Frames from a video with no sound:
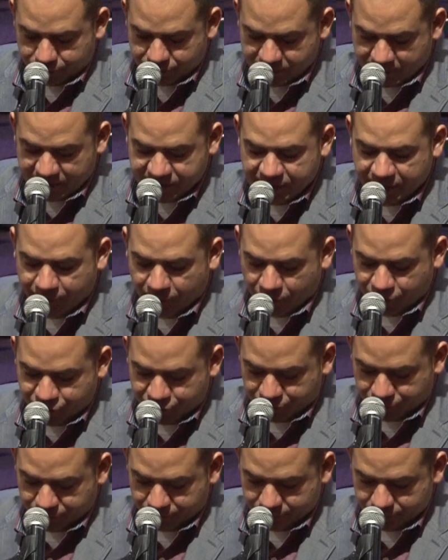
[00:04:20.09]
Somebody say
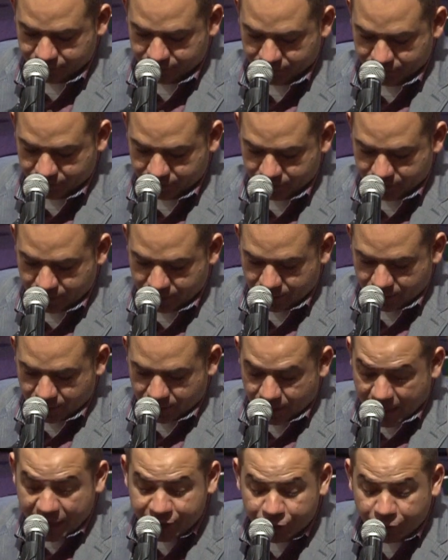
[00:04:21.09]
virtue.
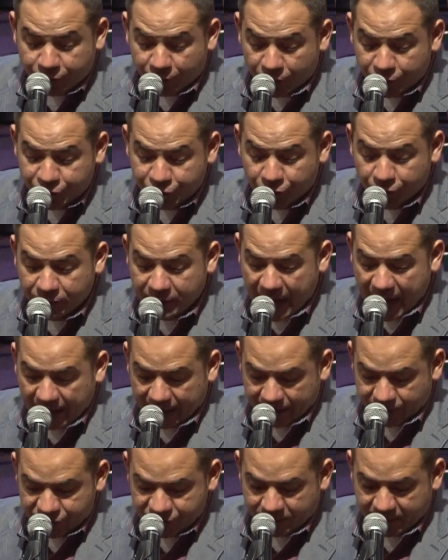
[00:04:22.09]
And to virtue,
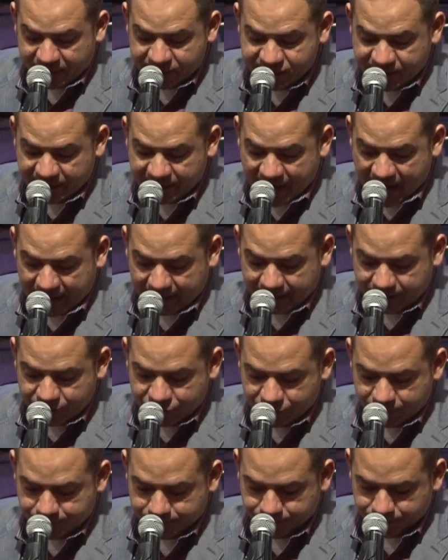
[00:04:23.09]
knowledge. Somebody say
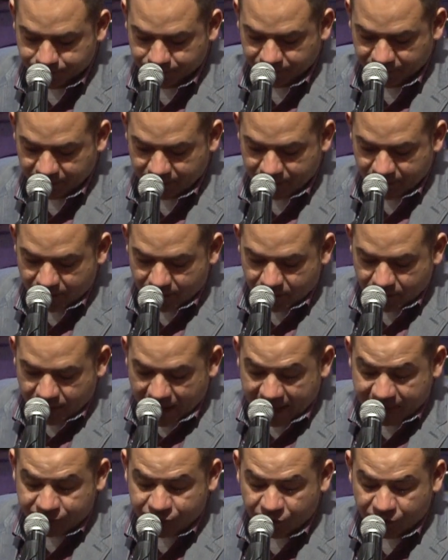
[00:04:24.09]
knowledge.
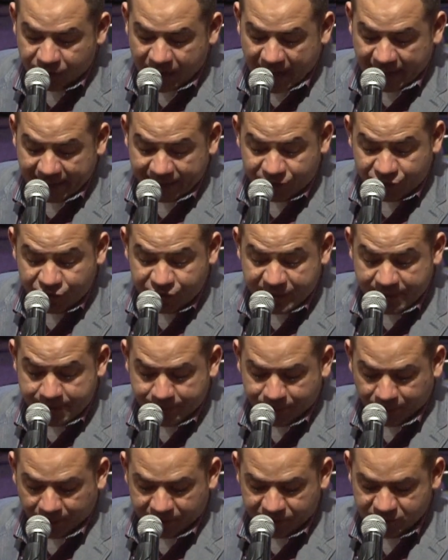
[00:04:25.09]
And to knowledge,
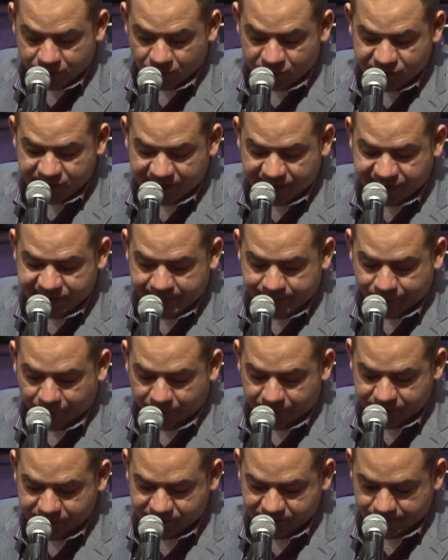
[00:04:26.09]
temperance. Someone say
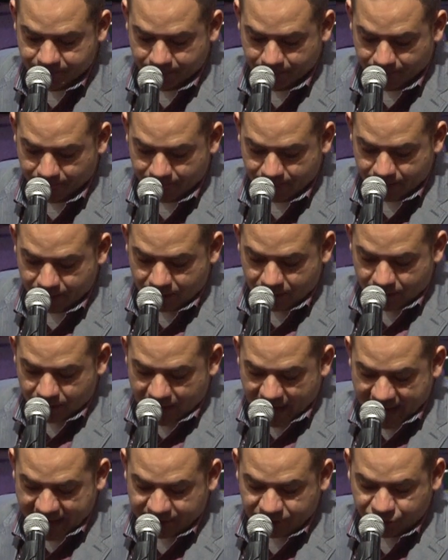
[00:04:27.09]
temperance.
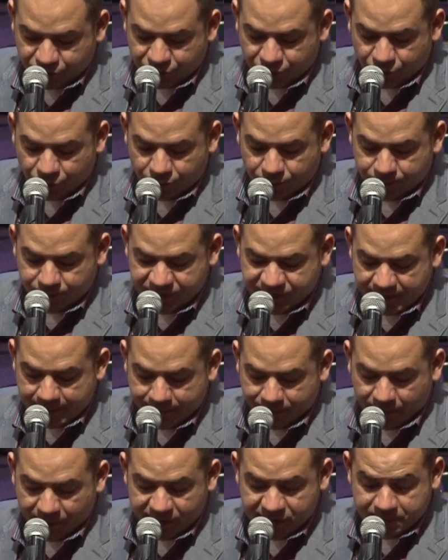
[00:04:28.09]
And to
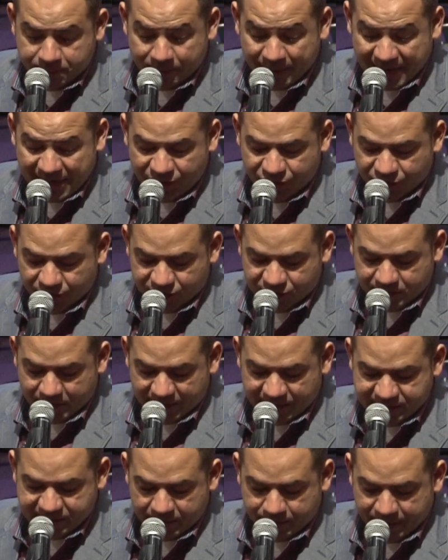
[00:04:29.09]
temperance, patience.
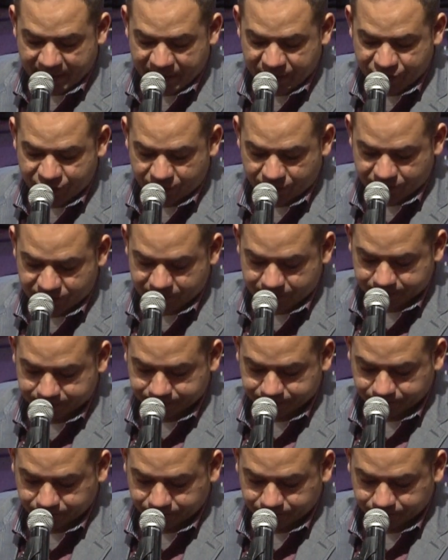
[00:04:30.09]
Somebody say patience.